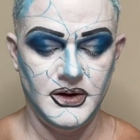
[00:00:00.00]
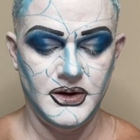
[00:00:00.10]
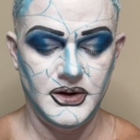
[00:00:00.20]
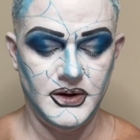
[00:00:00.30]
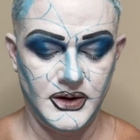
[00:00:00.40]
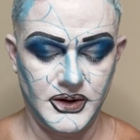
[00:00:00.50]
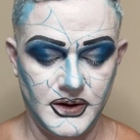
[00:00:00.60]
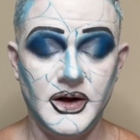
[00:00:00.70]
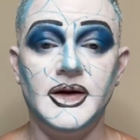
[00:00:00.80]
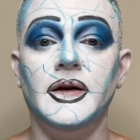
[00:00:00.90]
you can
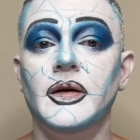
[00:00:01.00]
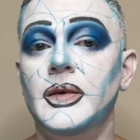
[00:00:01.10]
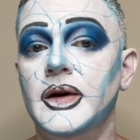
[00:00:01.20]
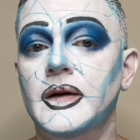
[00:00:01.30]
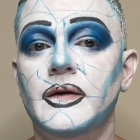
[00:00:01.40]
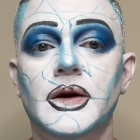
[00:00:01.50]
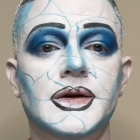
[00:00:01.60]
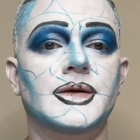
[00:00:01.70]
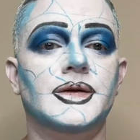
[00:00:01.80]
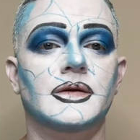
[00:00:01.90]
already tell a big
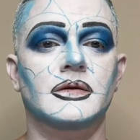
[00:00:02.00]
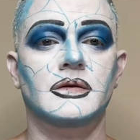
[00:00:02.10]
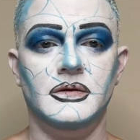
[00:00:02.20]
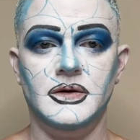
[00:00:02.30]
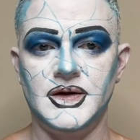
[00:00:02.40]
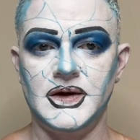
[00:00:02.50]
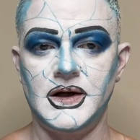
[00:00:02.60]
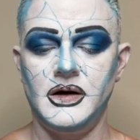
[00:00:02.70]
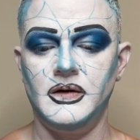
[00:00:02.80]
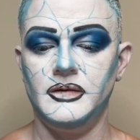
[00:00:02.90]
difference just in
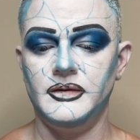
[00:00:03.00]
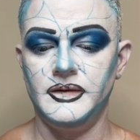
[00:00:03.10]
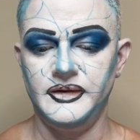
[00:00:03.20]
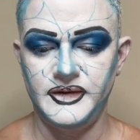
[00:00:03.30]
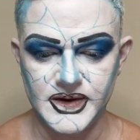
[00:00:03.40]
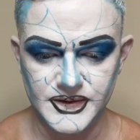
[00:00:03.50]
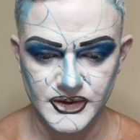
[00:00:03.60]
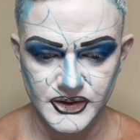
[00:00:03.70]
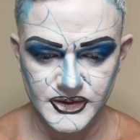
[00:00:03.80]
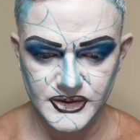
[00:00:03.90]
how the face
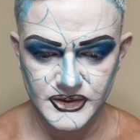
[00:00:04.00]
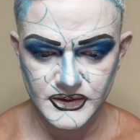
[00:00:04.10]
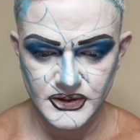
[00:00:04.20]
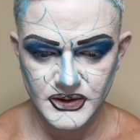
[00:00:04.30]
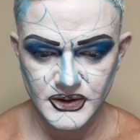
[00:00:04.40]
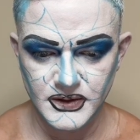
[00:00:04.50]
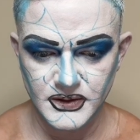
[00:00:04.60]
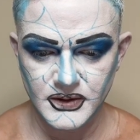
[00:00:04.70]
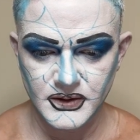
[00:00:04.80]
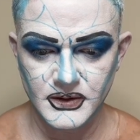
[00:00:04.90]
looks
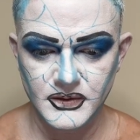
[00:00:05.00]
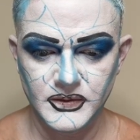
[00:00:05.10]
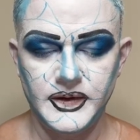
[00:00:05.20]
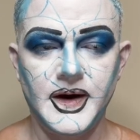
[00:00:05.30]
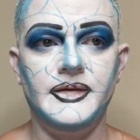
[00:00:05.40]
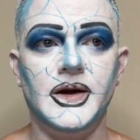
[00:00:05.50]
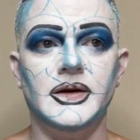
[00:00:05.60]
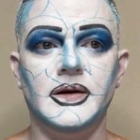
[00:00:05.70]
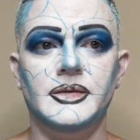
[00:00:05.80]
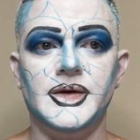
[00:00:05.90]
with having
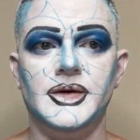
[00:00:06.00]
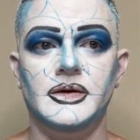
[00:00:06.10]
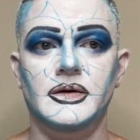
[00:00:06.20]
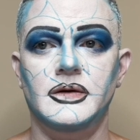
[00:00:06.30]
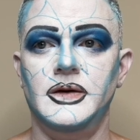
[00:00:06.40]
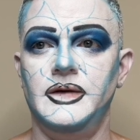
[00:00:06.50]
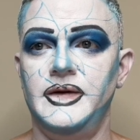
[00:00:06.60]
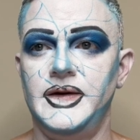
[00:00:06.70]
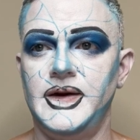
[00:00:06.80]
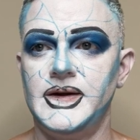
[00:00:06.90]
lips that
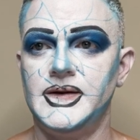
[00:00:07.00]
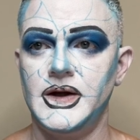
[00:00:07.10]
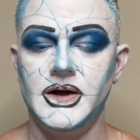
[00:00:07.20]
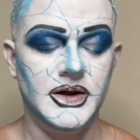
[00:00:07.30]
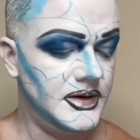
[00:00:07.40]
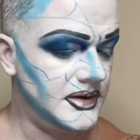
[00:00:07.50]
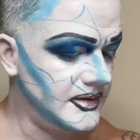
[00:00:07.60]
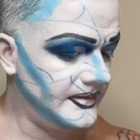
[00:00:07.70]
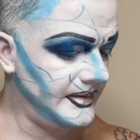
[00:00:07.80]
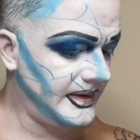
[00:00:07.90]
fit that size.
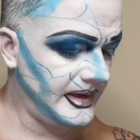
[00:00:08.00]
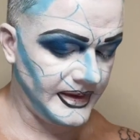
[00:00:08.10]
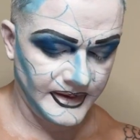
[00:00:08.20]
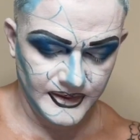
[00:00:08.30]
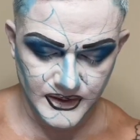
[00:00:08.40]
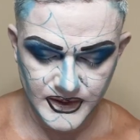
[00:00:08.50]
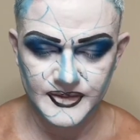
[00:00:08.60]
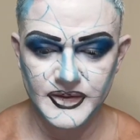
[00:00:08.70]
Okay.